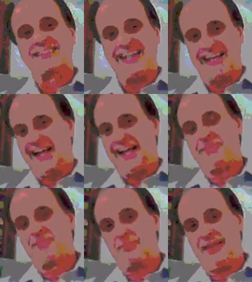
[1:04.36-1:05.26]

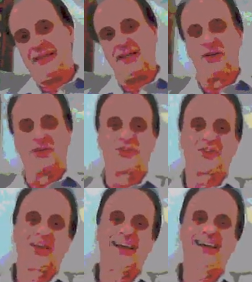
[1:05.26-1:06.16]
today
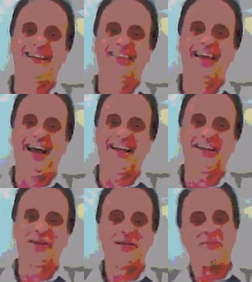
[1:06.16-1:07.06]
is that